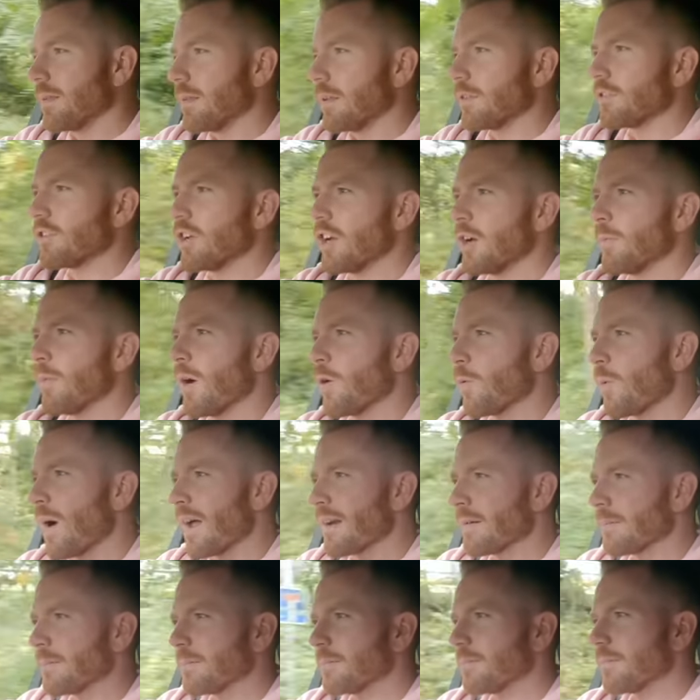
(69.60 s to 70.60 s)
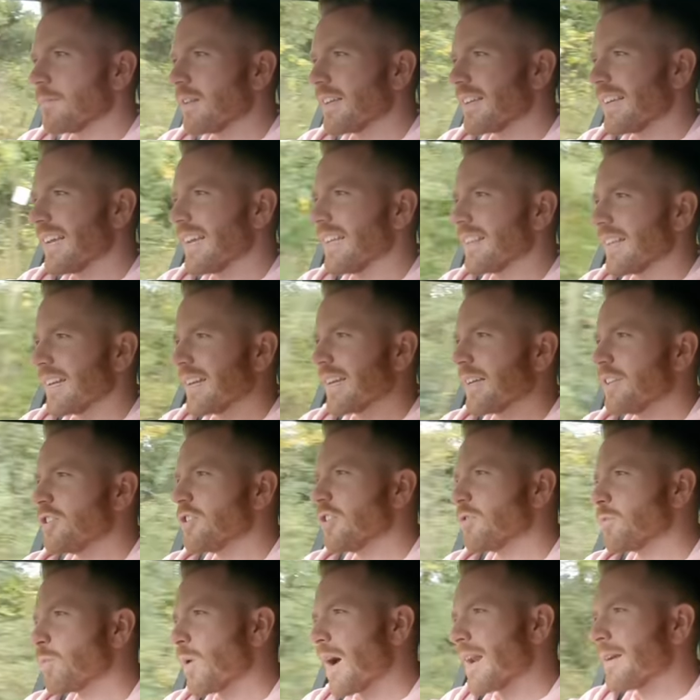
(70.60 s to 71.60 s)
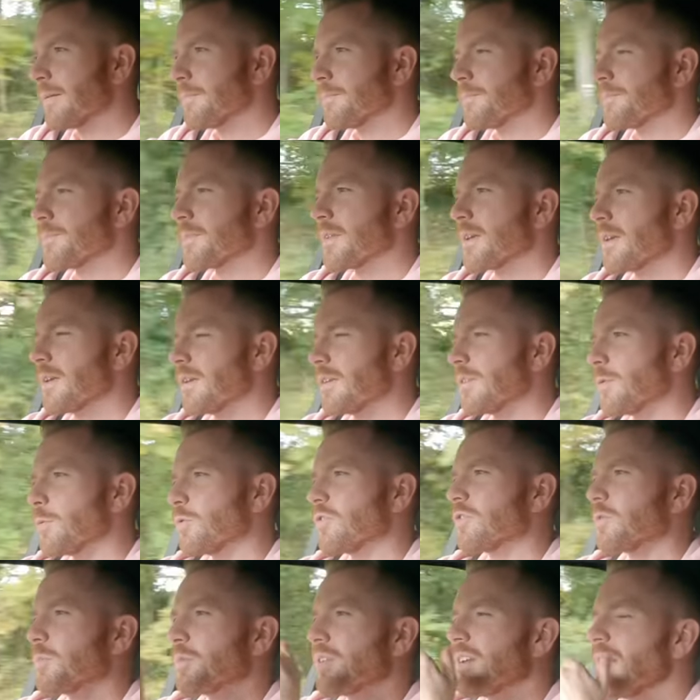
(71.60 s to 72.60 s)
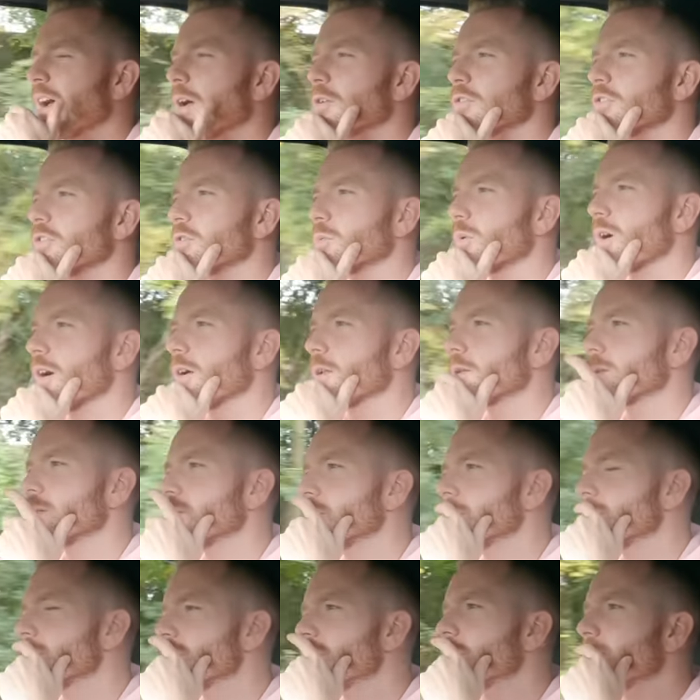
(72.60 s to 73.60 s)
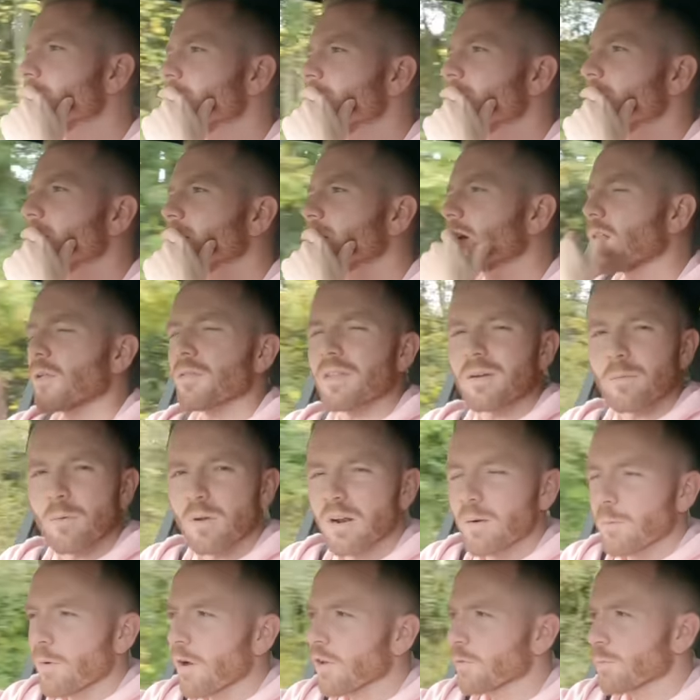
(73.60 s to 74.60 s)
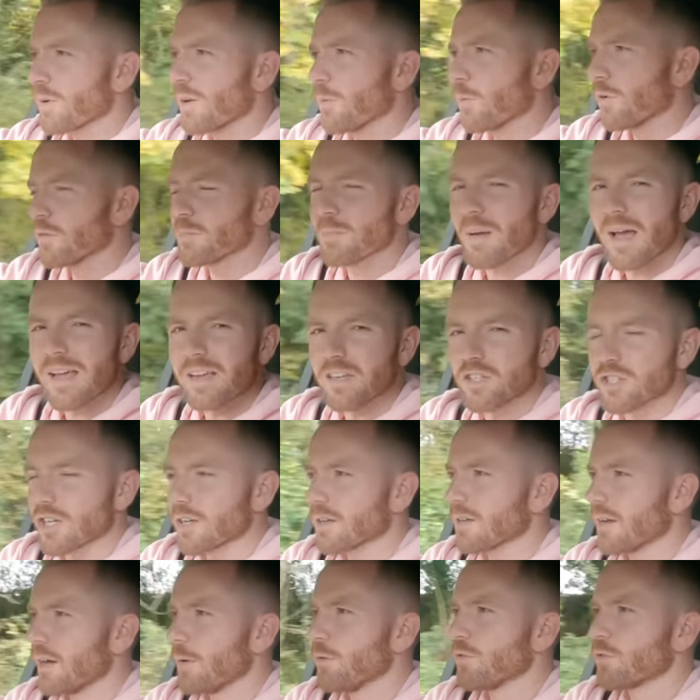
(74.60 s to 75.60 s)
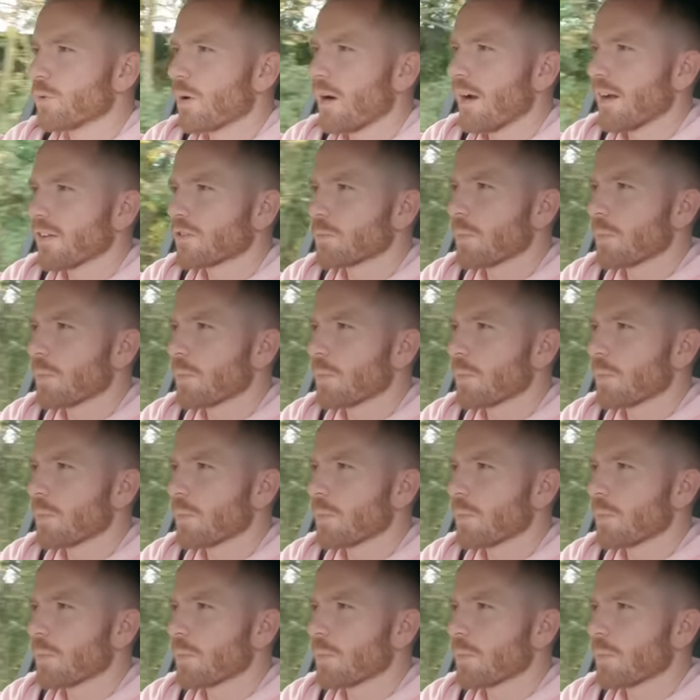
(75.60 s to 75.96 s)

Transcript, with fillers: the turbo went, the gear linkages went. There was something else as well. Can't think what it was, but it was major and it was quite